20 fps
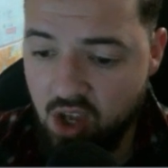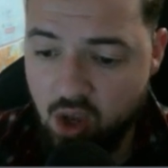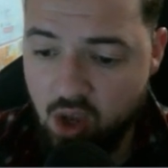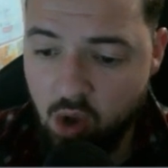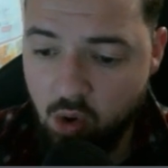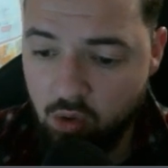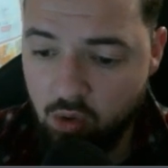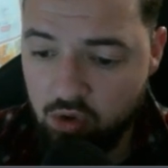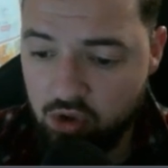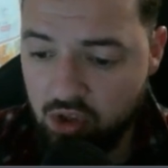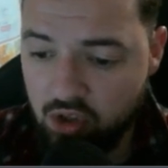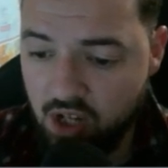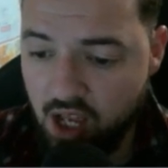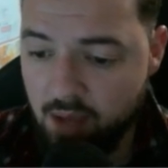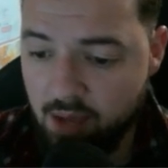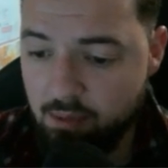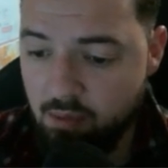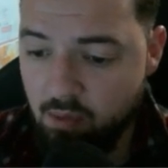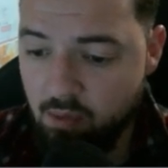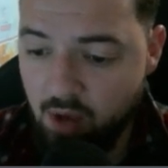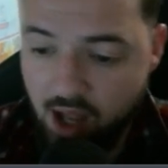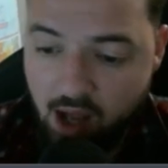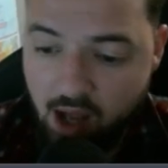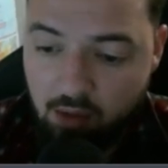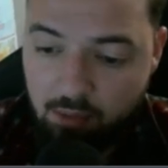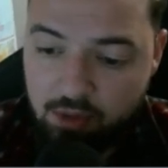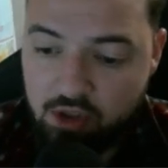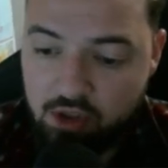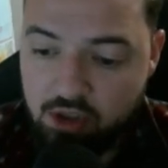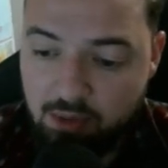how
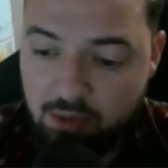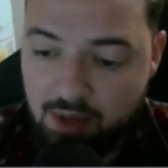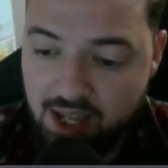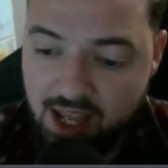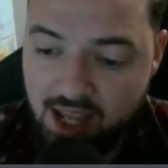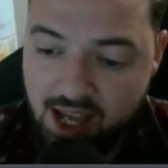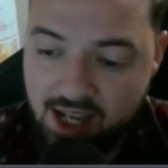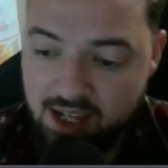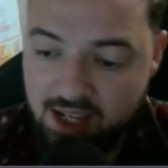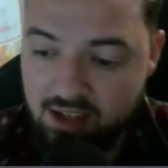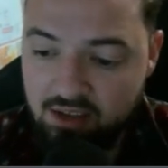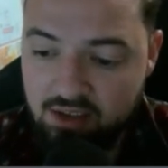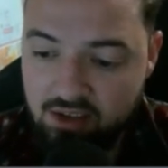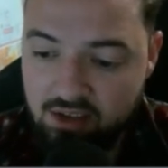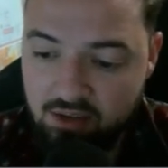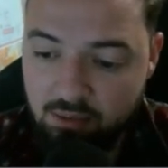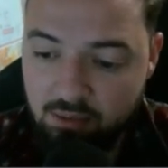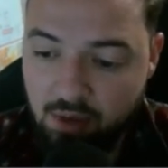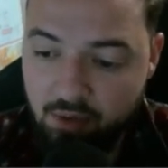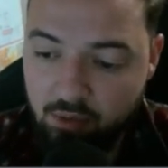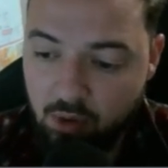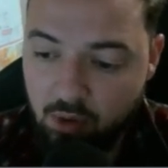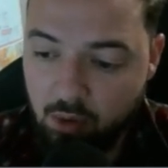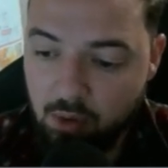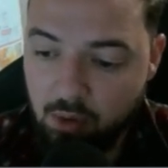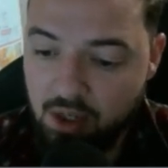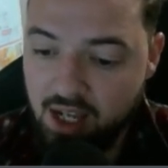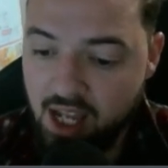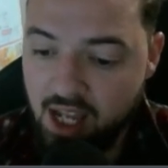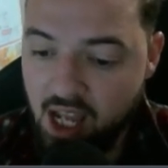much should I be adding to my
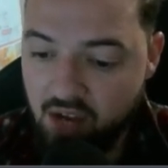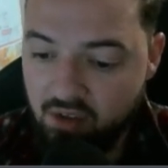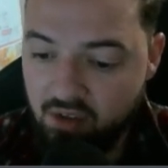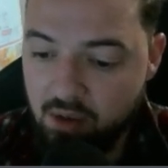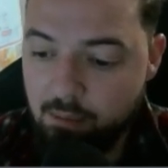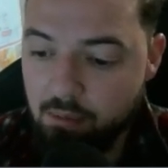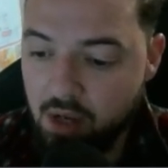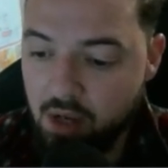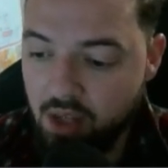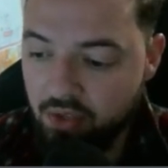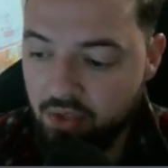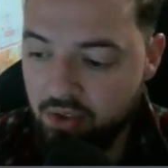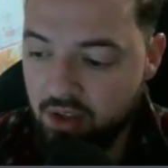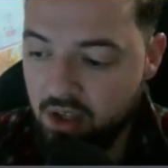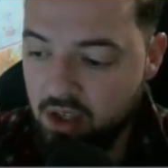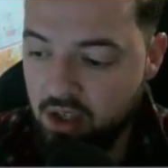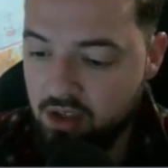401k every month?